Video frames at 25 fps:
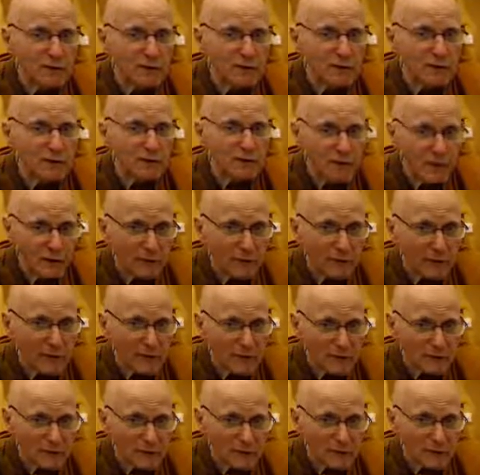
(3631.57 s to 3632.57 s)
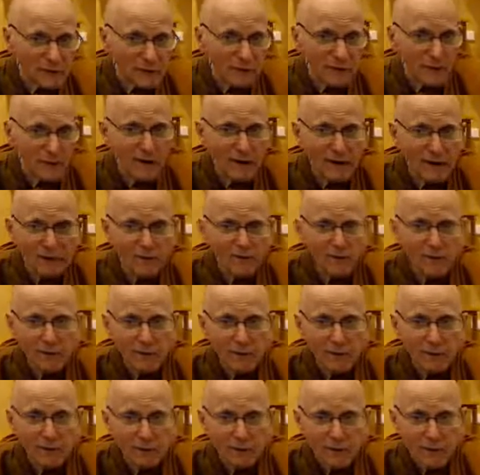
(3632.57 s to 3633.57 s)
Jnana Ramata
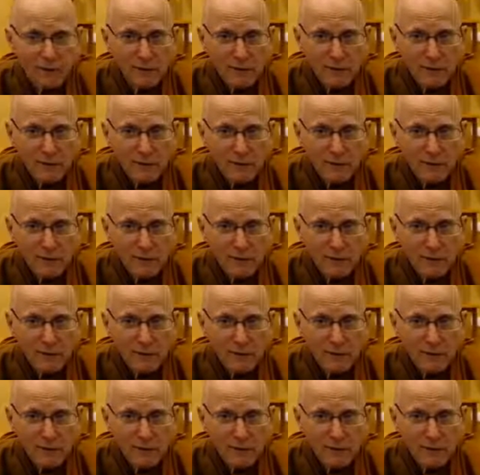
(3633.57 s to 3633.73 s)
Mahatero,